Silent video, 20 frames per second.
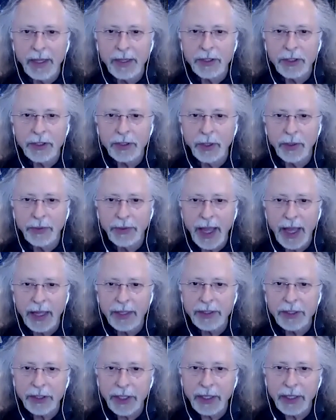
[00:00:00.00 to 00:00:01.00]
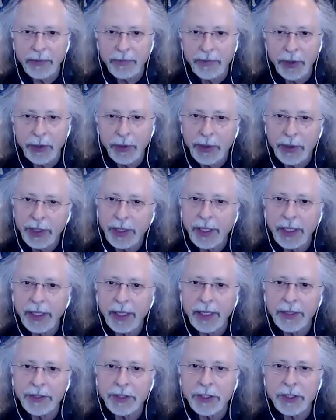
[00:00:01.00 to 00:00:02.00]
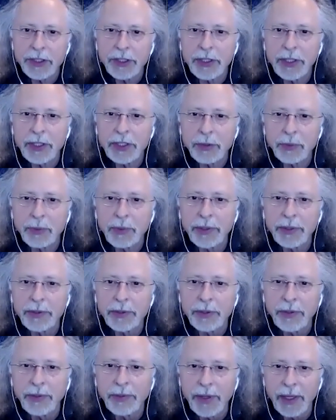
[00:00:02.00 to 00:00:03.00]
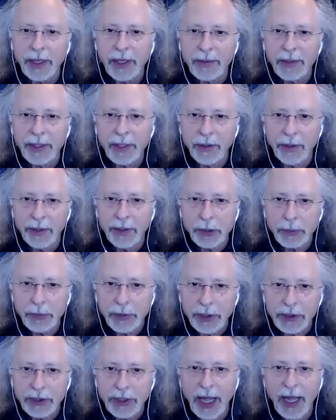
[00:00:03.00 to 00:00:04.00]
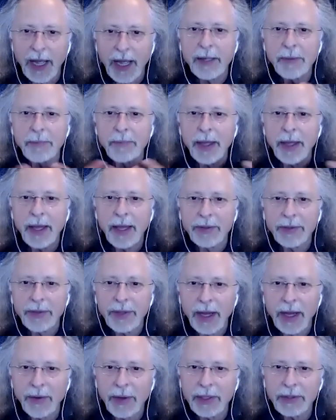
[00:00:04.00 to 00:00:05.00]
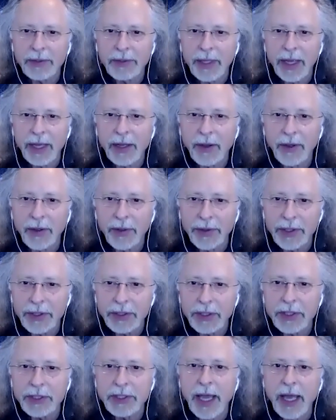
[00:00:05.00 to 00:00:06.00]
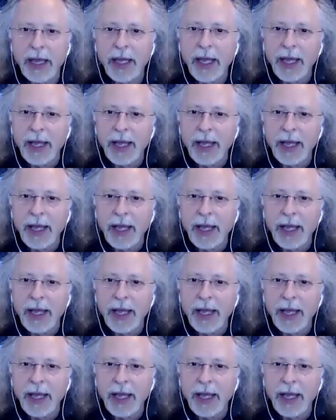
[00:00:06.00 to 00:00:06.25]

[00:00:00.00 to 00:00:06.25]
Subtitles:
So that state of unity consciousness where you think, experience, I am that, thou art that, all this is that,